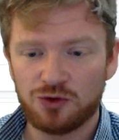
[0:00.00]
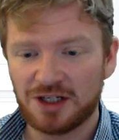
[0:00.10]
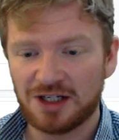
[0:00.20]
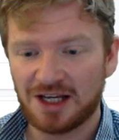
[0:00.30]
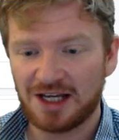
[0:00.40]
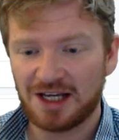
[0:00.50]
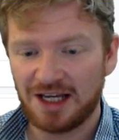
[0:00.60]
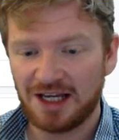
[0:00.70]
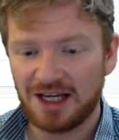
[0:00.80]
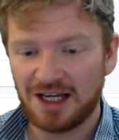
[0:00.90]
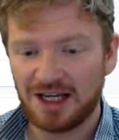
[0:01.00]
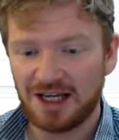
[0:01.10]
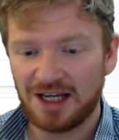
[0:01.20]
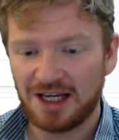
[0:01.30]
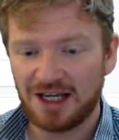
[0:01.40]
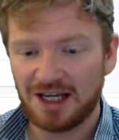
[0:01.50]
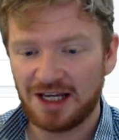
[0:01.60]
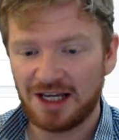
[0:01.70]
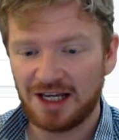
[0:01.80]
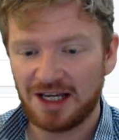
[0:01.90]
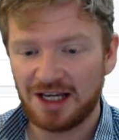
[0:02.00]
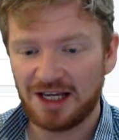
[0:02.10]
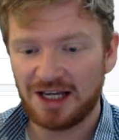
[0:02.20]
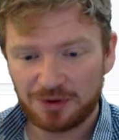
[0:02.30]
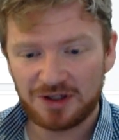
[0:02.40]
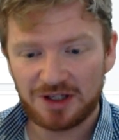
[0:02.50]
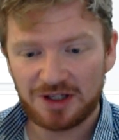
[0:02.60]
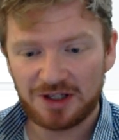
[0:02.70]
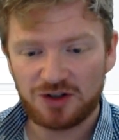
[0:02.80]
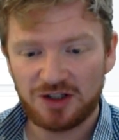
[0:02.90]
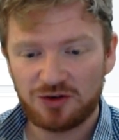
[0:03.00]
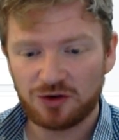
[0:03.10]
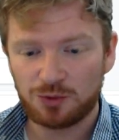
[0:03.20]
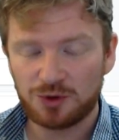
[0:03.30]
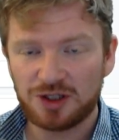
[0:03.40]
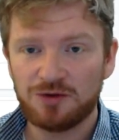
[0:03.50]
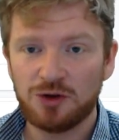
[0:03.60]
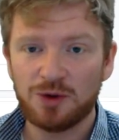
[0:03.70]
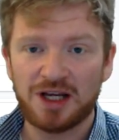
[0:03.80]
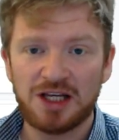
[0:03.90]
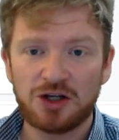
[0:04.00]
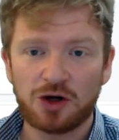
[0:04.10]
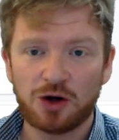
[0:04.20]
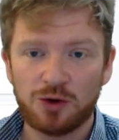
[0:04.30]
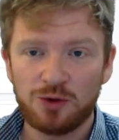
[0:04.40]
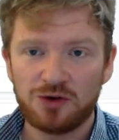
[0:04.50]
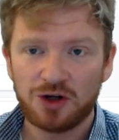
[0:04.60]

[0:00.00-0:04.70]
Hangout. What will happen is your teachers will give you a code